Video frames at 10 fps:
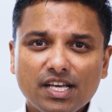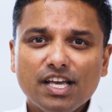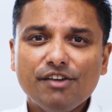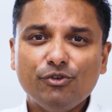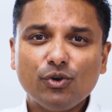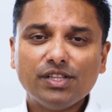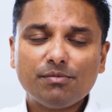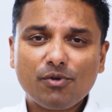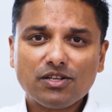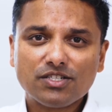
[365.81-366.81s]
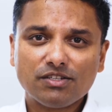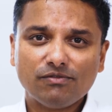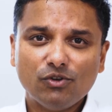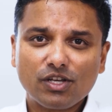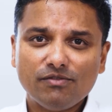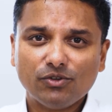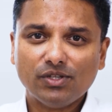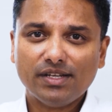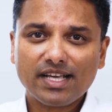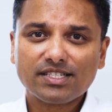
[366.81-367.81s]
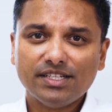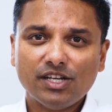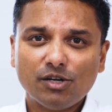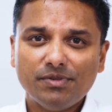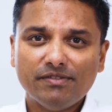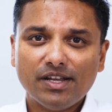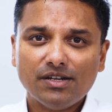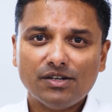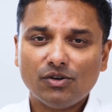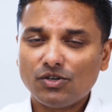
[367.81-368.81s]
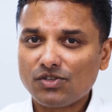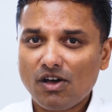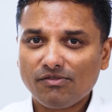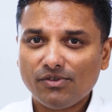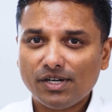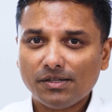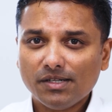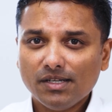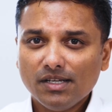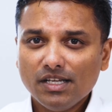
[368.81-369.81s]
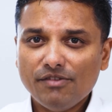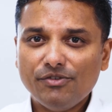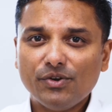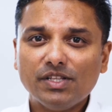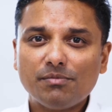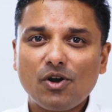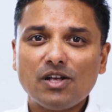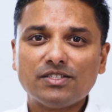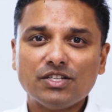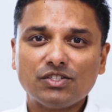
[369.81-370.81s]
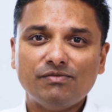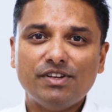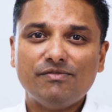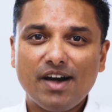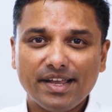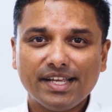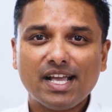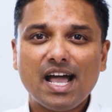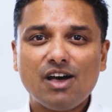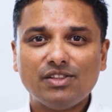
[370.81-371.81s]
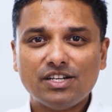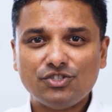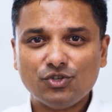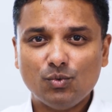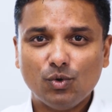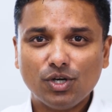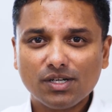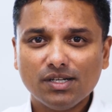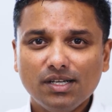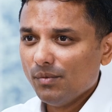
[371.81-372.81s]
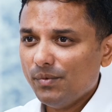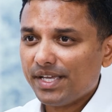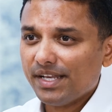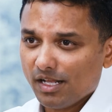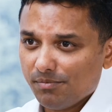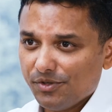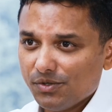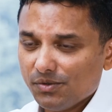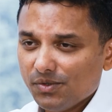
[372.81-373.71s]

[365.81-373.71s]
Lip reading: If you're in the process of looking for the next ERP vendor or software, if you're in the process of defining how that should work, we can help you.